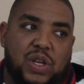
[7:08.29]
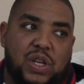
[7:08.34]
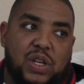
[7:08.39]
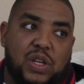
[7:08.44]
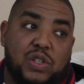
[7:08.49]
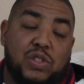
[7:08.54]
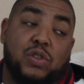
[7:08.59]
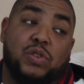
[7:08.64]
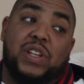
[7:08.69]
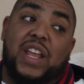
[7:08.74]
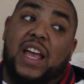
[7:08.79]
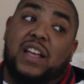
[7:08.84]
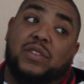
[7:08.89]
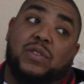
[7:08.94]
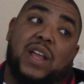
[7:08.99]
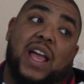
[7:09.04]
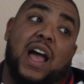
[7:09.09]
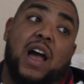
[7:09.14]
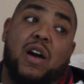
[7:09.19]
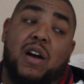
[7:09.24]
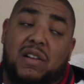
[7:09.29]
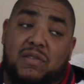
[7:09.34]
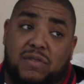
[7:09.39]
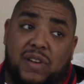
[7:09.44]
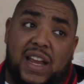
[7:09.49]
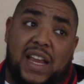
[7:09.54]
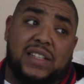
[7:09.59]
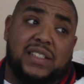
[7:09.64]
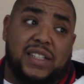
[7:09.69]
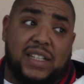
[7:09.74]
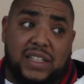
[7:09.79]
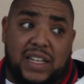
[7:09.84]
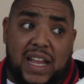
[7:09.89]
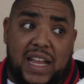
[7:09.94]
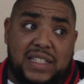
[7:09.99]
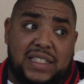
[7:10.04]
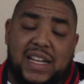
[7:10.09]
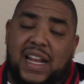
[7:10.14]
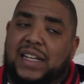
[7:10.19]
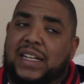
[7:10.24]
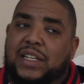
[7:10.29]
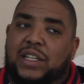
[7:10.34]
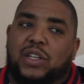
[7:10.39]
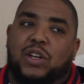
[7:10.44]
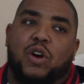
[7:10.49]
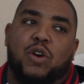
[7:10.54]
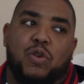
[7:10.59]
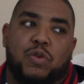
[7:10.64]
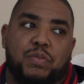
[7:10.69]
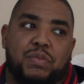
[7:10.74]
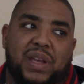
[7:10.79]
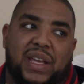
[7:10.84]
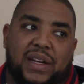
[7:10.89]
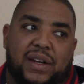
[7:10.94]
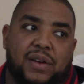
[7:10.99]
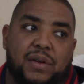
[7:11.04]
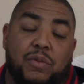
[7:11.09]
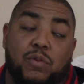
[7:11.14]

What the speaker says: Right. So that's how I rationalized it. I didn't know better.